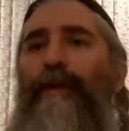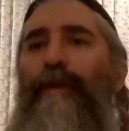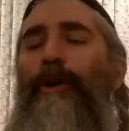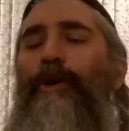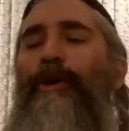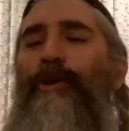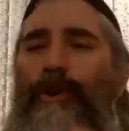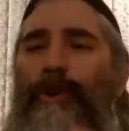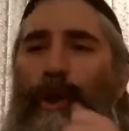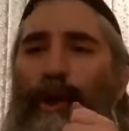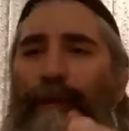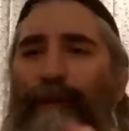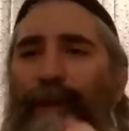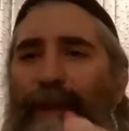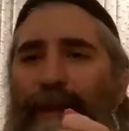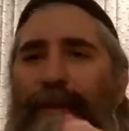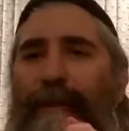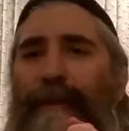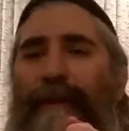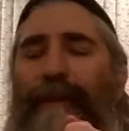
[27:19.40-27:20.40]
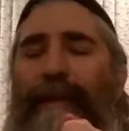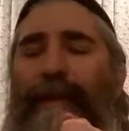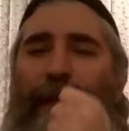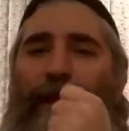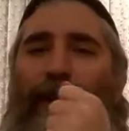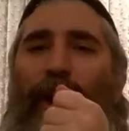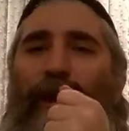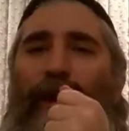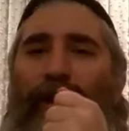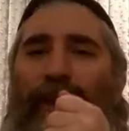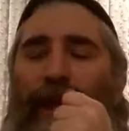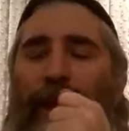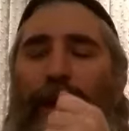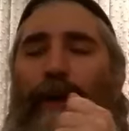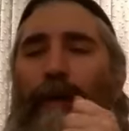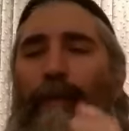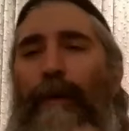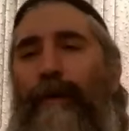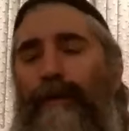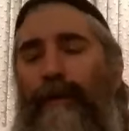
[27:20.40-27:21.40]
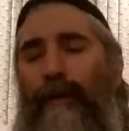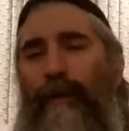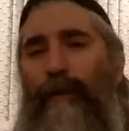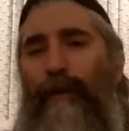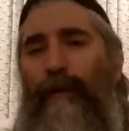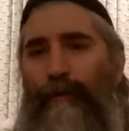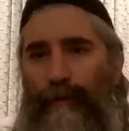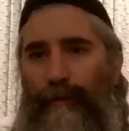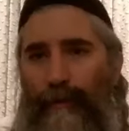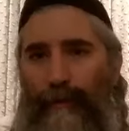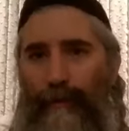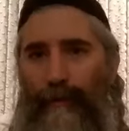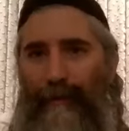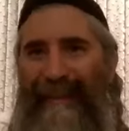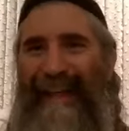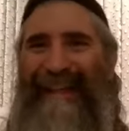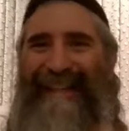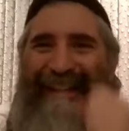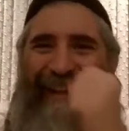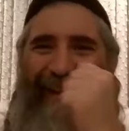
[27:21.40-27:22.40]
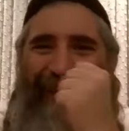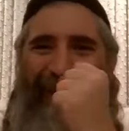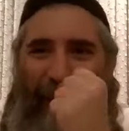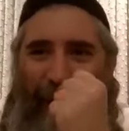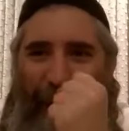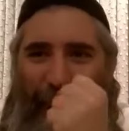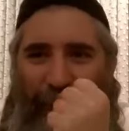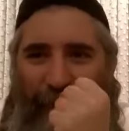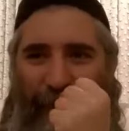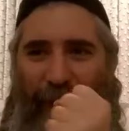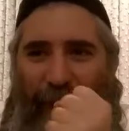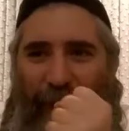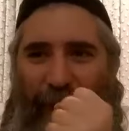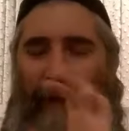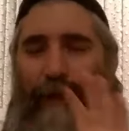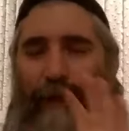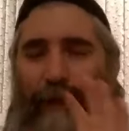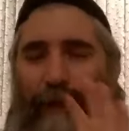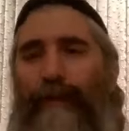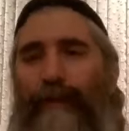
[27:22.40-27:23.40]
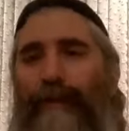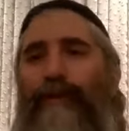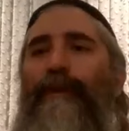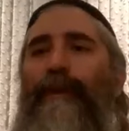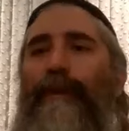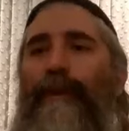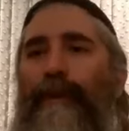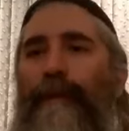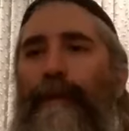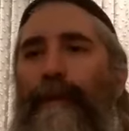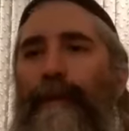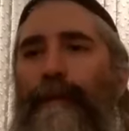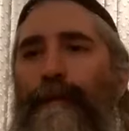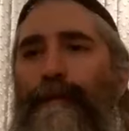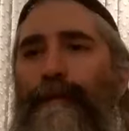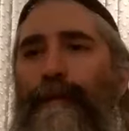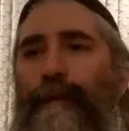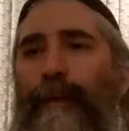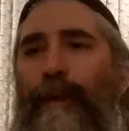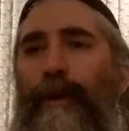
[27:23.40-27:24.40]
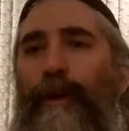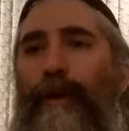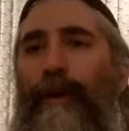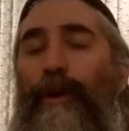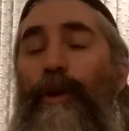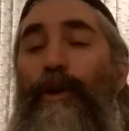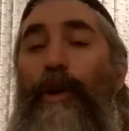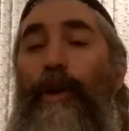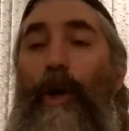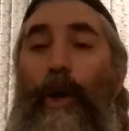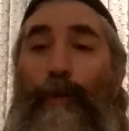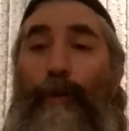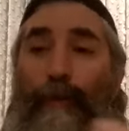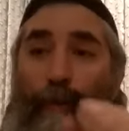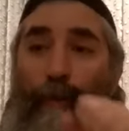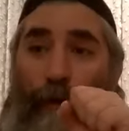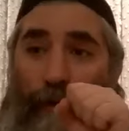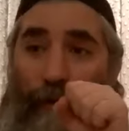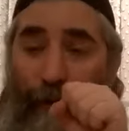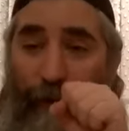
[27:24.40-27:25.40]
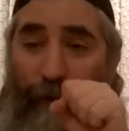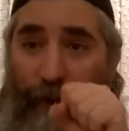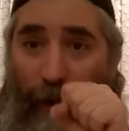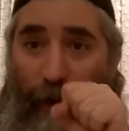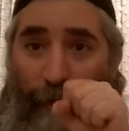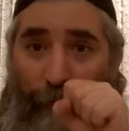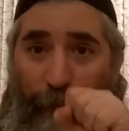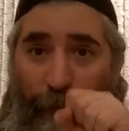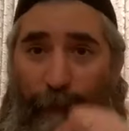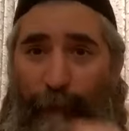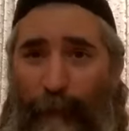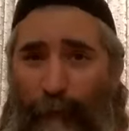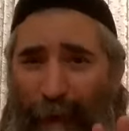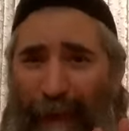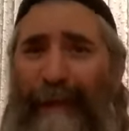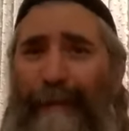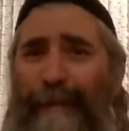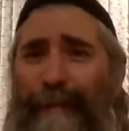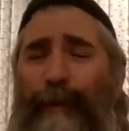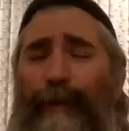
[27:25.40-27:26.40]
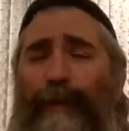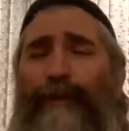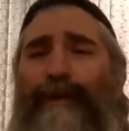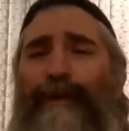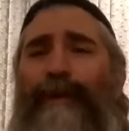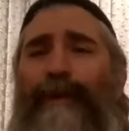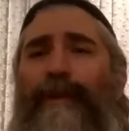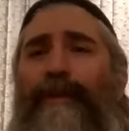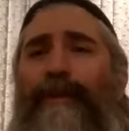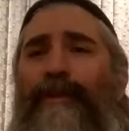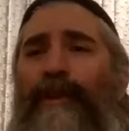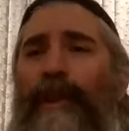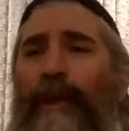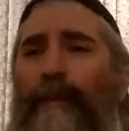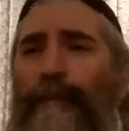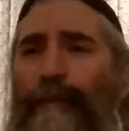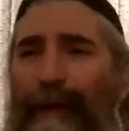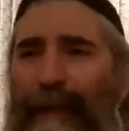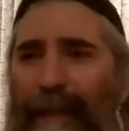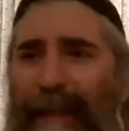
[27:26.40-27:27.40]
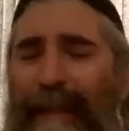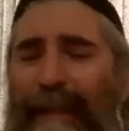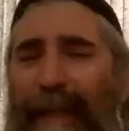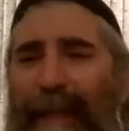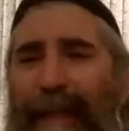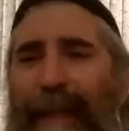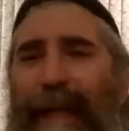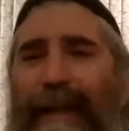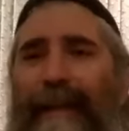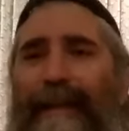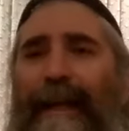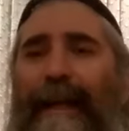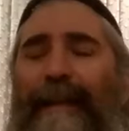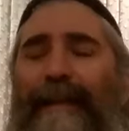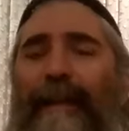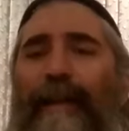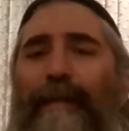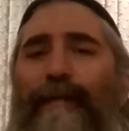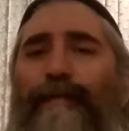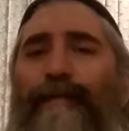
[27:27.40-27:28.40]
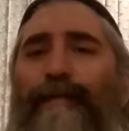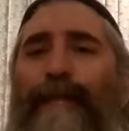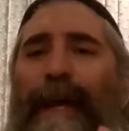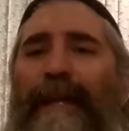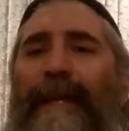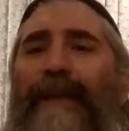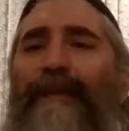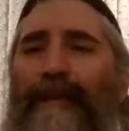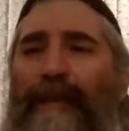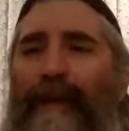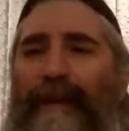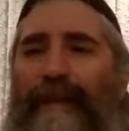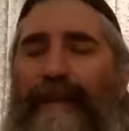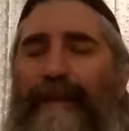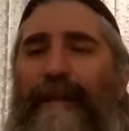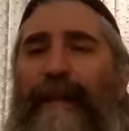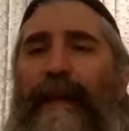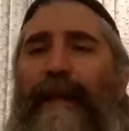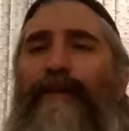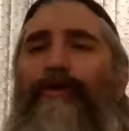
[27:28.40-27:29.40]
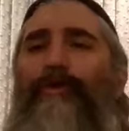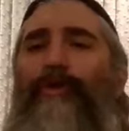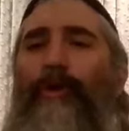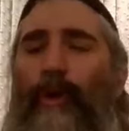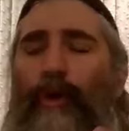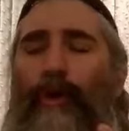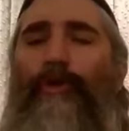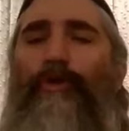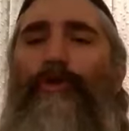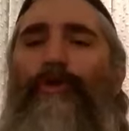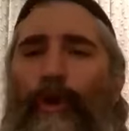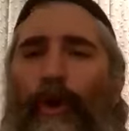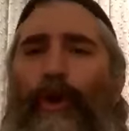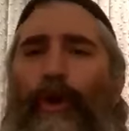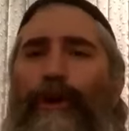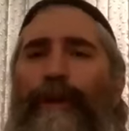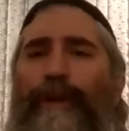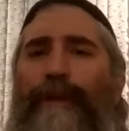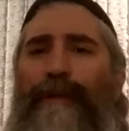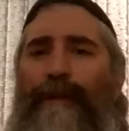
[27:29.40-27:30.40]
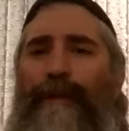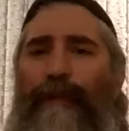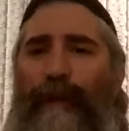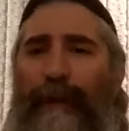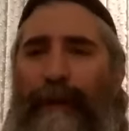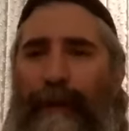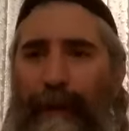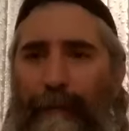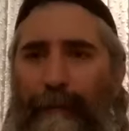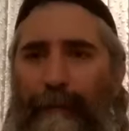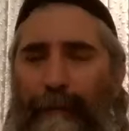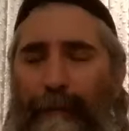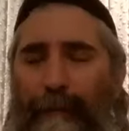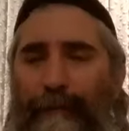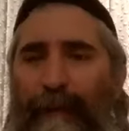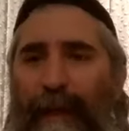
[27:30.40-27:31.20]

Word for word: A servant cannot think about others. That's the definition of a servant. A, a, a free person, somebody that, that benefits and enjoys freedom,